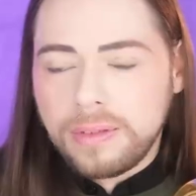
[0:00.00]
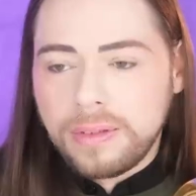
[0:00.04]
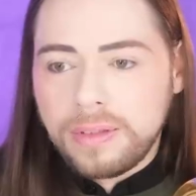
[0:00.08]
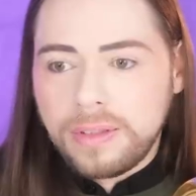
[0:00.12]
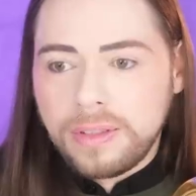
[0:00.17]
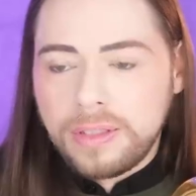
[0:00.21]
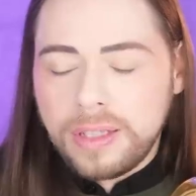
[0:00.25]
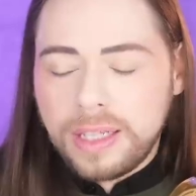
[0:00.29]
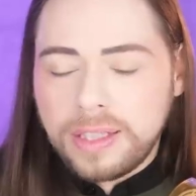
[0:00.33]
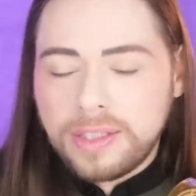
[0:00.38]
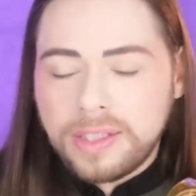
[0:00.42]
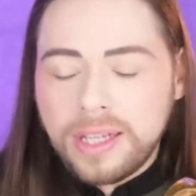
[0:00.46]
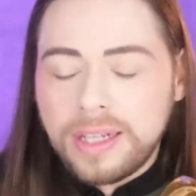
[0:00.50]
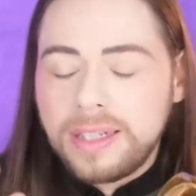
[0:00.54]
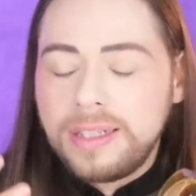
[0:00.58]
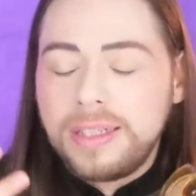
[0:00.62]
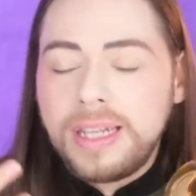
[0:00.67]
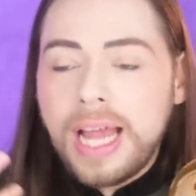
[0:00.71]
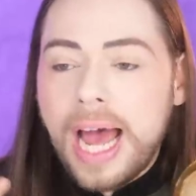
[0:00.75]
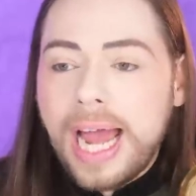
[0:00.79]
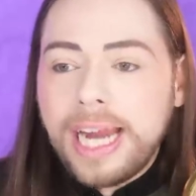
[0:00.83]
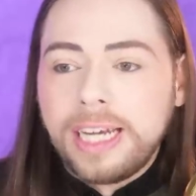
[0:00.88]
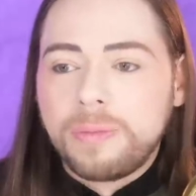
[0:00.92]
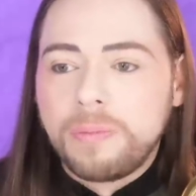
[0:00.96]
It's a
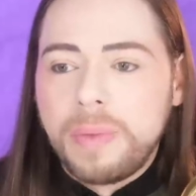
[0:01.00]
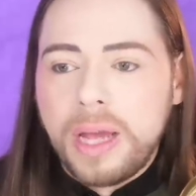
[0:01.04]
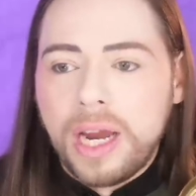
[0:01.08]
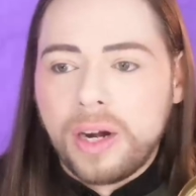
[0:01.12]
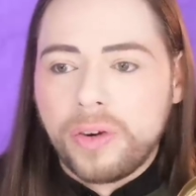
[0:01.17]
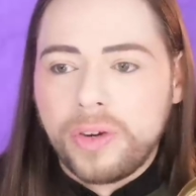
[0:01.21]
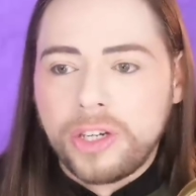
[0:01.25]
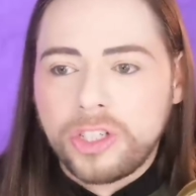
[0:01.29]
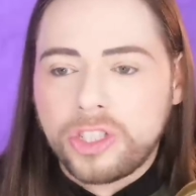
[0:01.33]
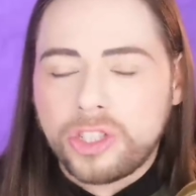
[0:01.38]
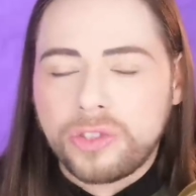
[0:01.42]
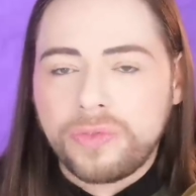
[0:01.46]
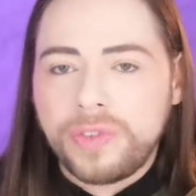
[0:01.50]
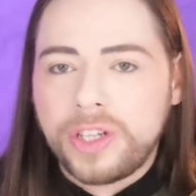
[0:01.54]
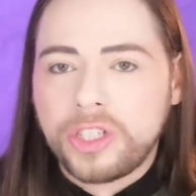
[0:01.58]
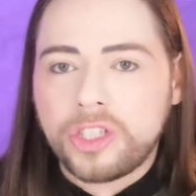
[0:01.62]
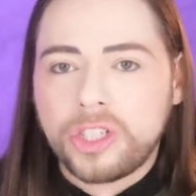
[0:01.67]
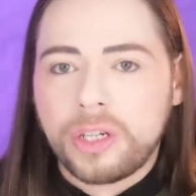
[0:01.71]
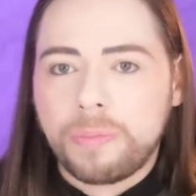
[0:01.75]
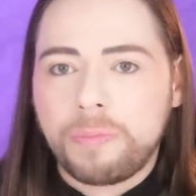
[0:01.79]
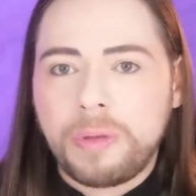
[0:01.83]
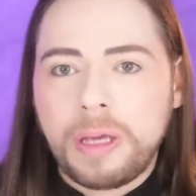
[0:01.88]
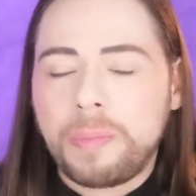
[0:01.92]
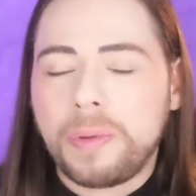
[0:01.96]
nightmarish
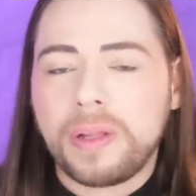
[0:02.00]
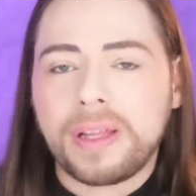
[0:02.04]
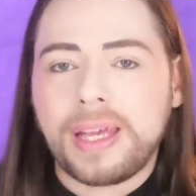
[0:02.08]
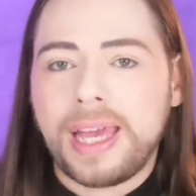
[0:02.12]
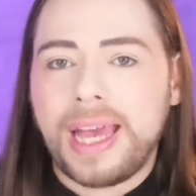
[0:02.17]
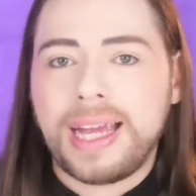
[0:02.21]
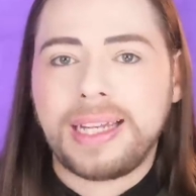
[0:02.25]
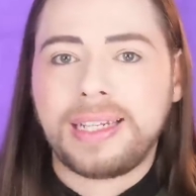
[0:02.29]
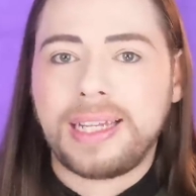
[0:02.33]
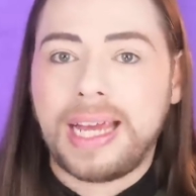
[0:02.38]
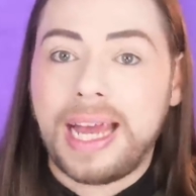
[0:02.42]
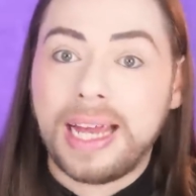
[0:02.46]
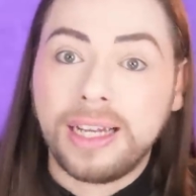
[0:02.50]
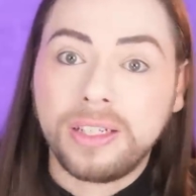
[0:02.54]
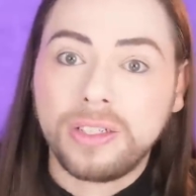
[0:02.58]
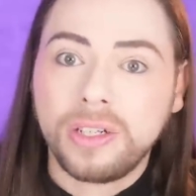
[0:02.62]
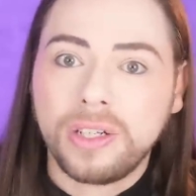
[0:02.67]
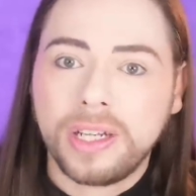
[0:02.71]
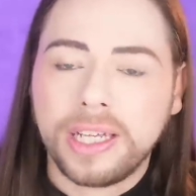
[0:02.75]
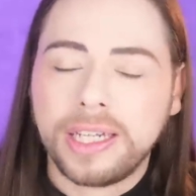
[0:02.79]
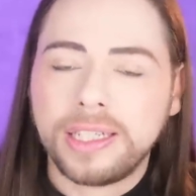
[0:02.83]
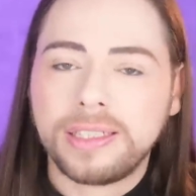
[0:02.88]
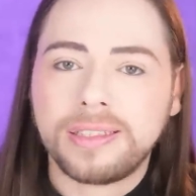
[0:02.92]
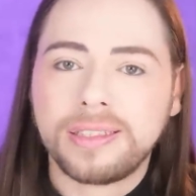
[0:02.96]
vision. People can't
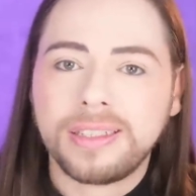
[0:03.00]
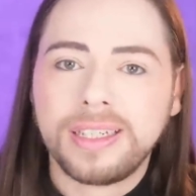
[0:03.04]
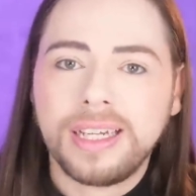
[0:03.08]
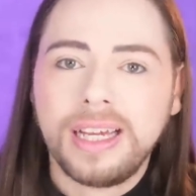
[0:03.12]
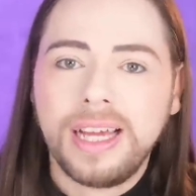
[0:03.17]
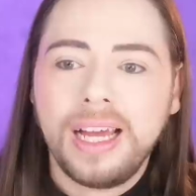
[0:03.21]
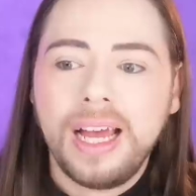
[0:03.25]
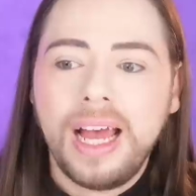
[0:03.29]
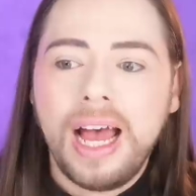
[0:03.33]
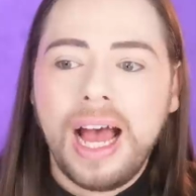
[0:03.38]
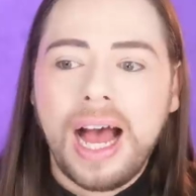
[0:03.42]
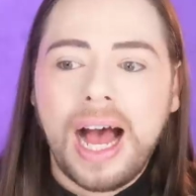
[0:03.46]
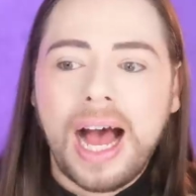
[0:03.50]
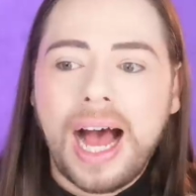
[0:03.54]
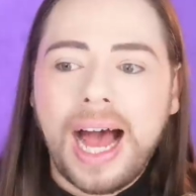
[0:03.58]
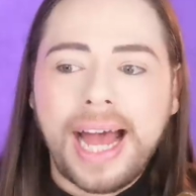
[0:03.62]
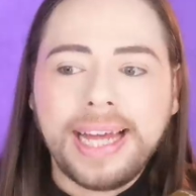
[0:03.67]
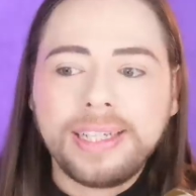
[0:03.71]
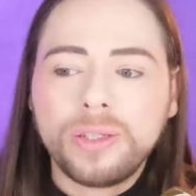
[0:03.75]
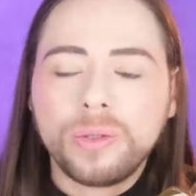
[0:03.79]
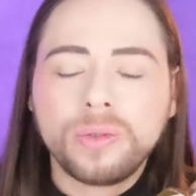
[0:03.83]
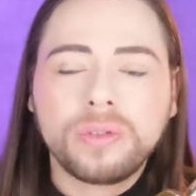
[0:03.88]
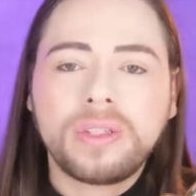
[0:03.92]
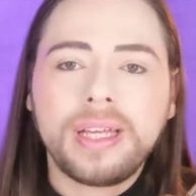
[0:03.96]
handle it. I
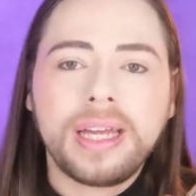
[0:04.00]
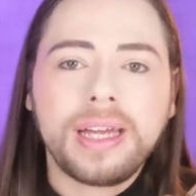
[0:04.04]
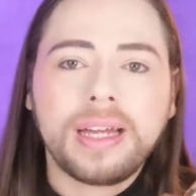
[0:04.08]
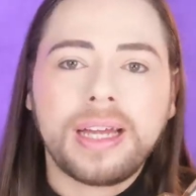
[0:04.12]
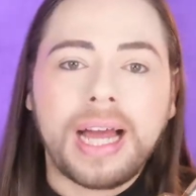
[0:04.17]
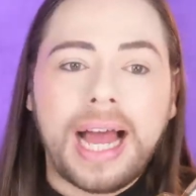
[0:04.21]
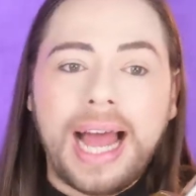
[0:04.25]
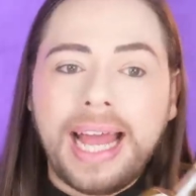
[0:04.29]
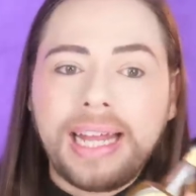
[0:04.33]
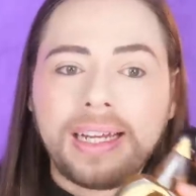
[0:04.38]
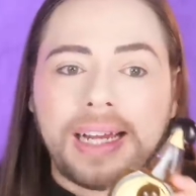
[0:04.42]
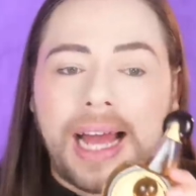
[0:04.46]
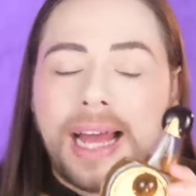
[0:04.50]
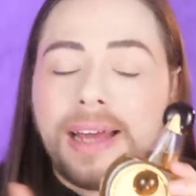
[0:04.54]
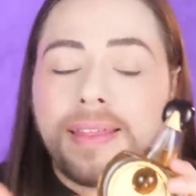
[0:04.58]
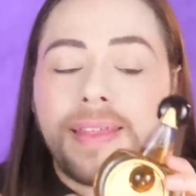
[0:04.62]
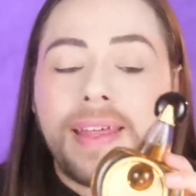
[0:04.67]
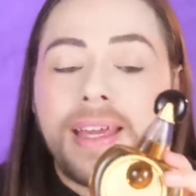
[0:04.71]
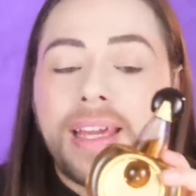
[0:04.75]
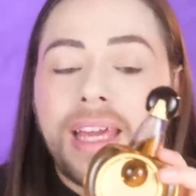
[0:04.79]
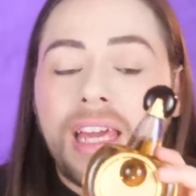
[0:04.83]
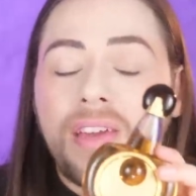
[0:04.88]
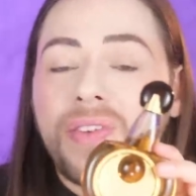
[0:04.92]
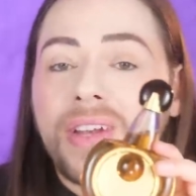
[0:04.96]
don't think, I, I
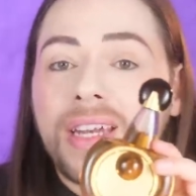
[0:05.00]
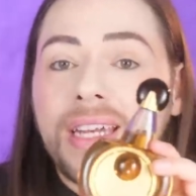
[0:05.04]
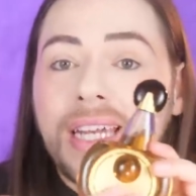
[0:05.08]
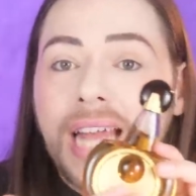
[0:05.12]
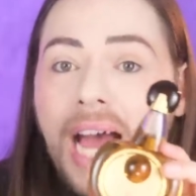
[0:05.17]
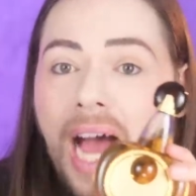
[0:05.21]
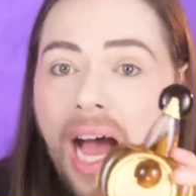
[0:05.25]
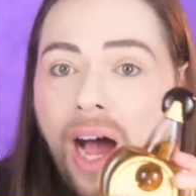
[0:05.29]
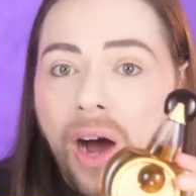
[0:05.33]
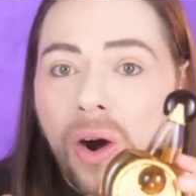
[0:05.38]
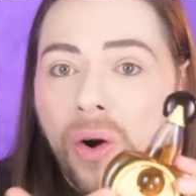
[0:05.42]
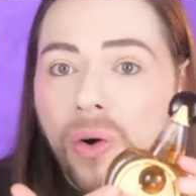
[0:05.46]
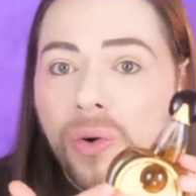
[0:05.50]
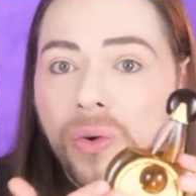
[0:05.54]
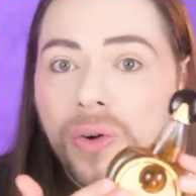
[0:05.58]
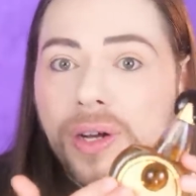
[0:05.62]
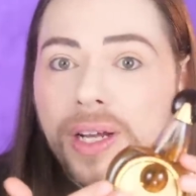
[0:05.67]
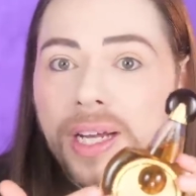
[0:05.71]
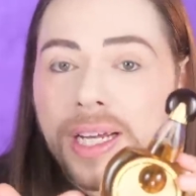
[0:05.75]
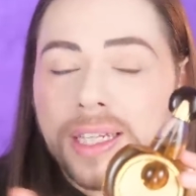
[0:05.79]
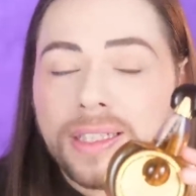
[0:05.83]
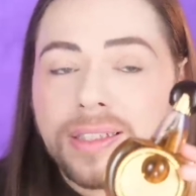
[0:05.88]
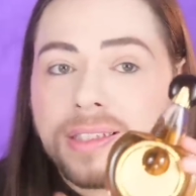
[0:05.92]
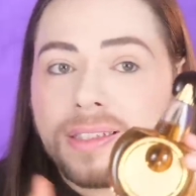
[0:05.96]
think even now
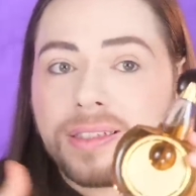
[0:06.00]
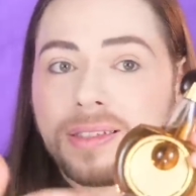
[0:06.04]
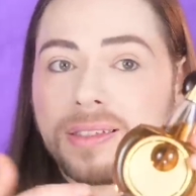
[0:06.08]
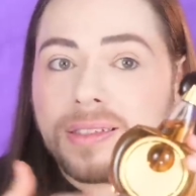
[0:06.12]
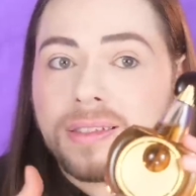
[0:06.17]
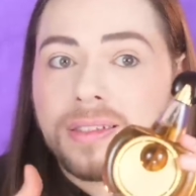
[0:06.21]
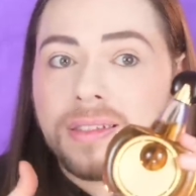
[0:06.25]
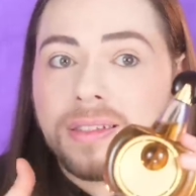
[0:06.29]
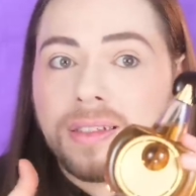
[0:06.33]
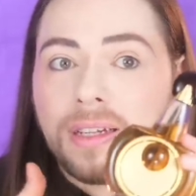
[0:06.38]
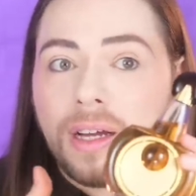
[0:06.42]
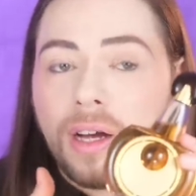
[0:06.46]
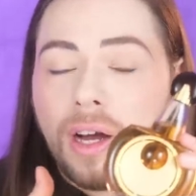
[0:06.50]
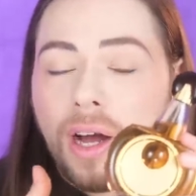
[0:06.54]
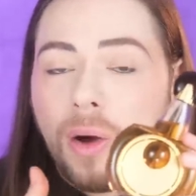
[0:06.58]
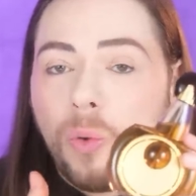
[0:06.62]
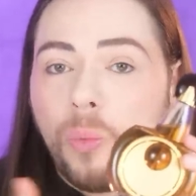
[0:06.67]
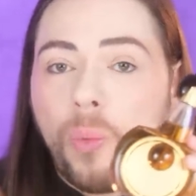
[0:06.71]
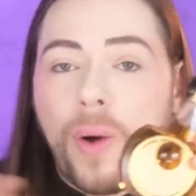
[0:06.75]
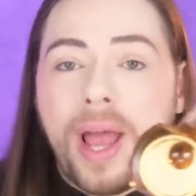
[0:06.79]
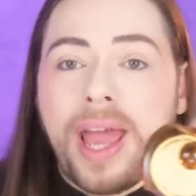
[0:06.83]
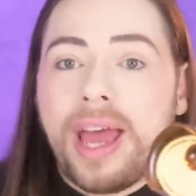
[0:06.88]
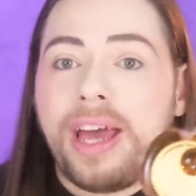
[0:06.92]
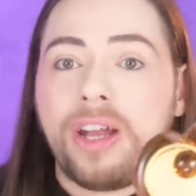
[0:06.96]
it's
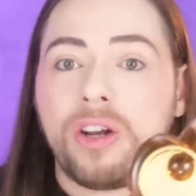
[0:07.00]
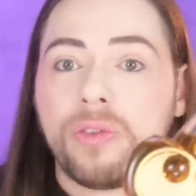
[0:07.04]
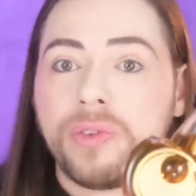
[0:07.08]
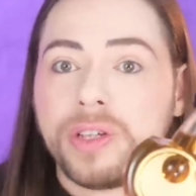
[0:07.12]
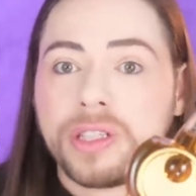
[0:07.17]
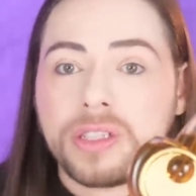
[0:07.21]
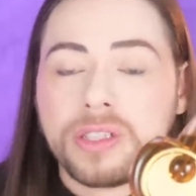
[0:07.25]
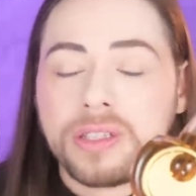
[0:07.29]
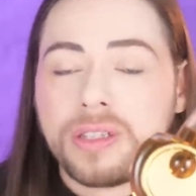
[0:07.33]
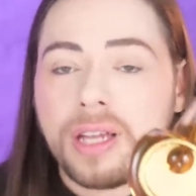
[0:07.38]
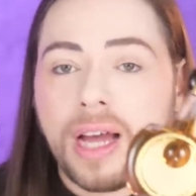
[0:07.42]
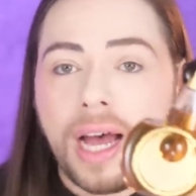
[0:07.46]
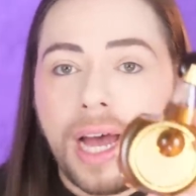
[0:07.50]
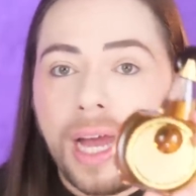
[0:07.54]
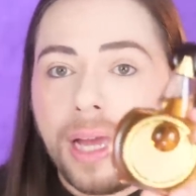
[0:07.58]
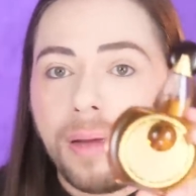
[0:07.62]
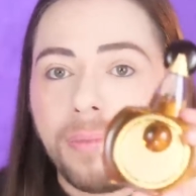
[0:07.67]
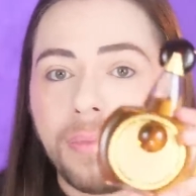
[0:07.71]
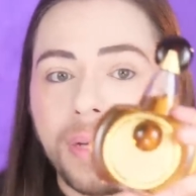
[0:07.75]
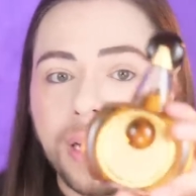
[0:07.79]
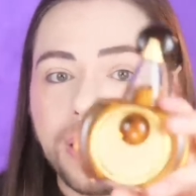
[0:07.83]
way ahead of its time.